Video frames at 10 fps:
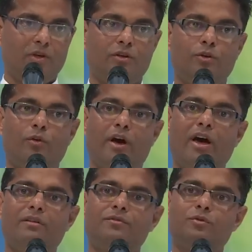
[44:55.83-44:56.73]
You
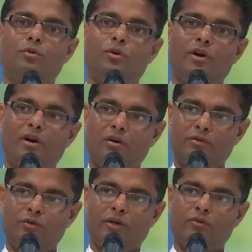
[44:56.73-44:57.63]
have to go
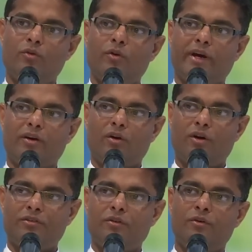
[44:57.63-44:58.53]
around, you have to go
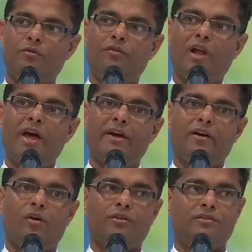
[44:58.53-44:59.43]
across, you have to fly
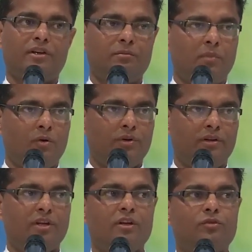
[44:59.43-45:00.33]
across that mountain.